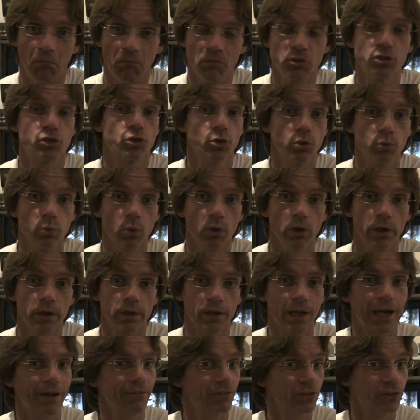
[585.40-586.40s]
Should work.
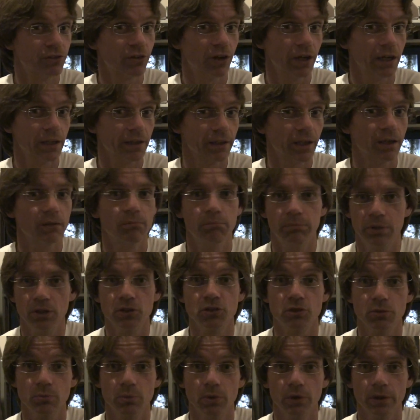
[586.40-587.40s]
I haven't tried it though, but it
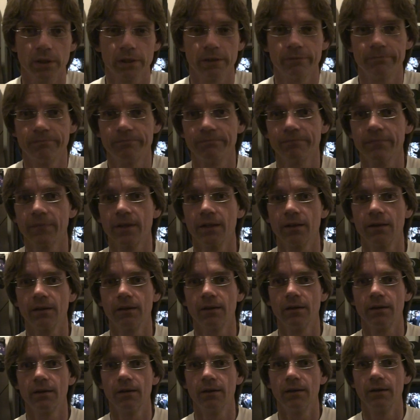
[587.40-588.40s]
should work.
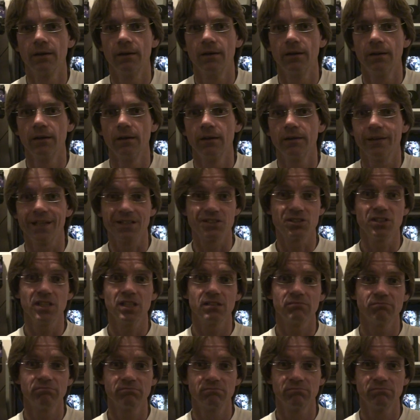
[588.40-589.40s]
That's it.